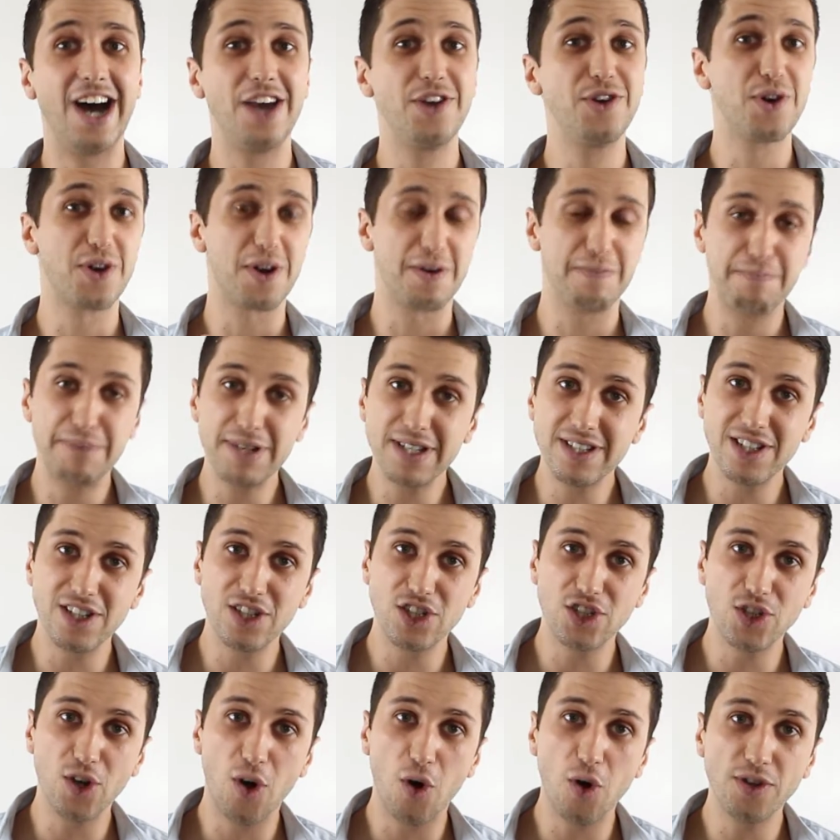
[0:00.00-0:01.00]
you're a
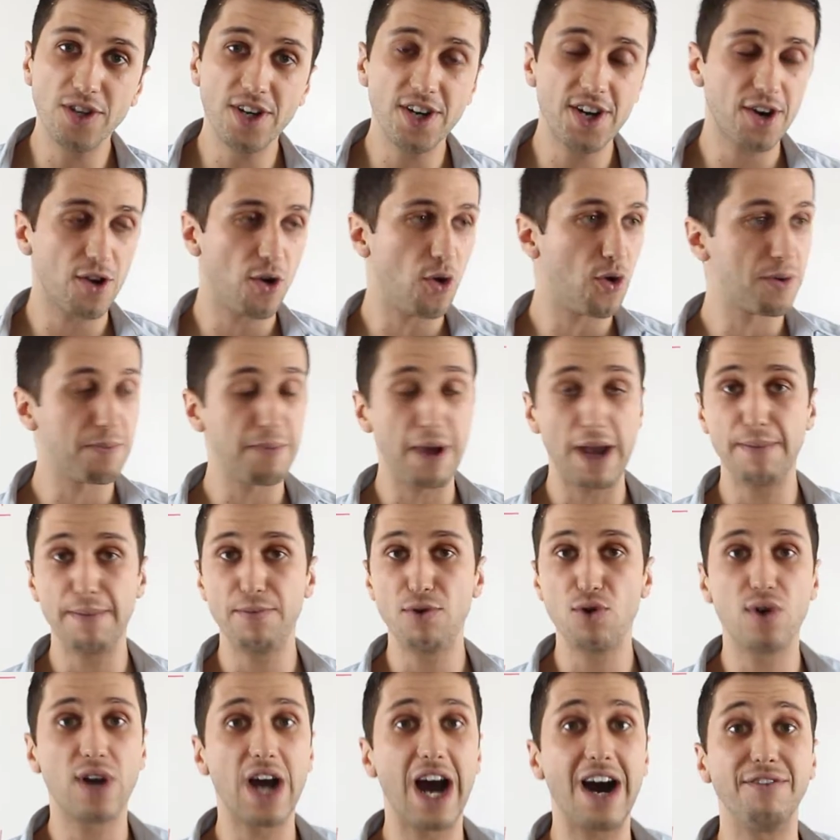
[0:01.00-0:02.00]
business owner, or maybe
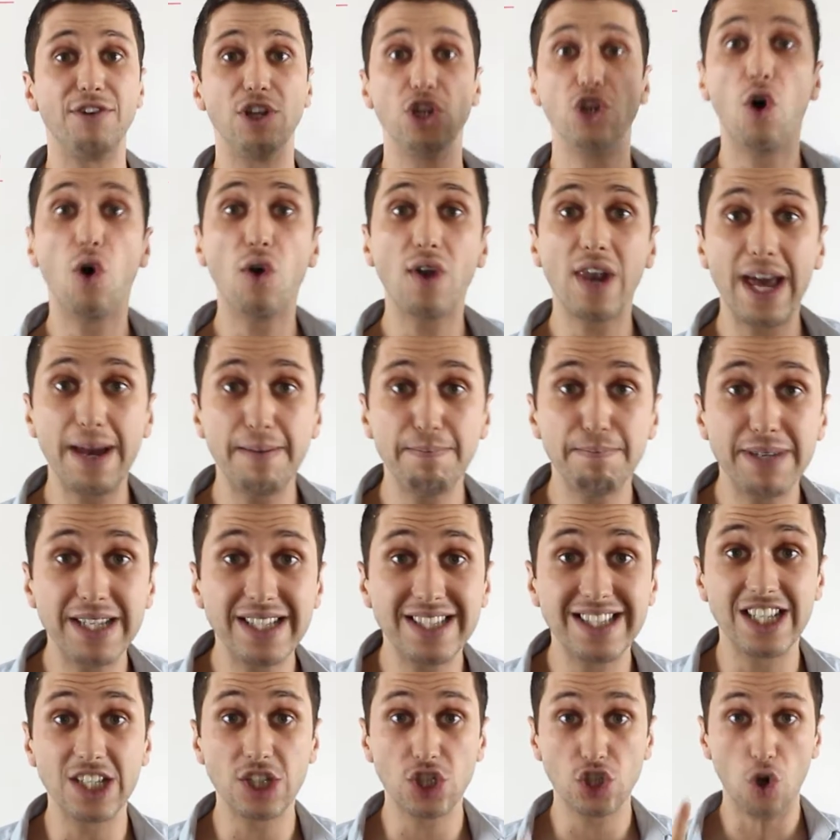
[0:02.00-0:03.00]
you have an online
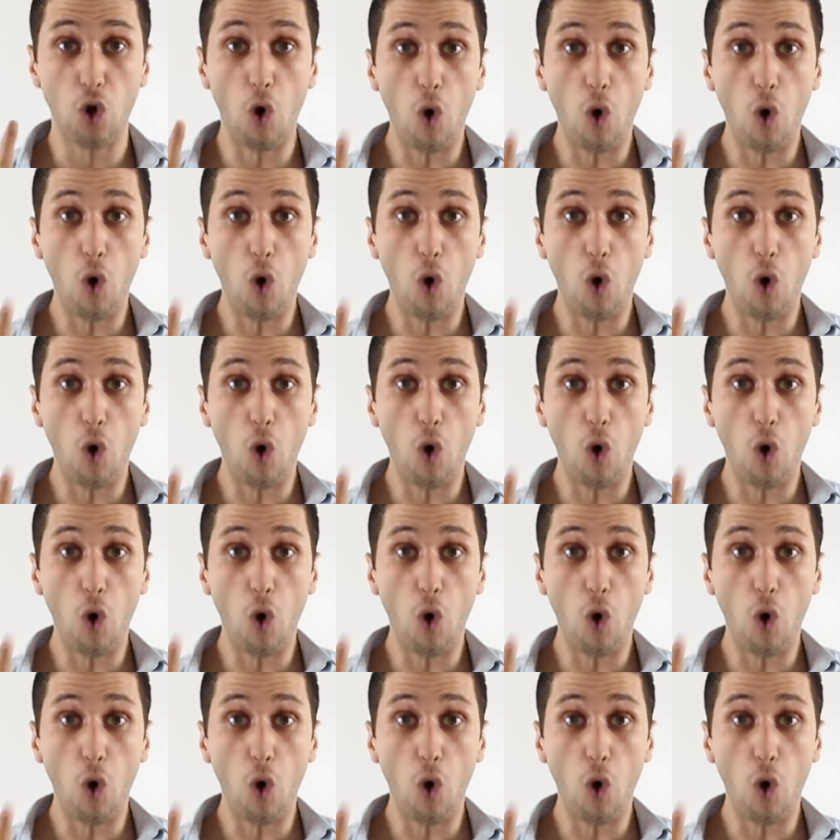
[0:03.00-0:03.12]
business,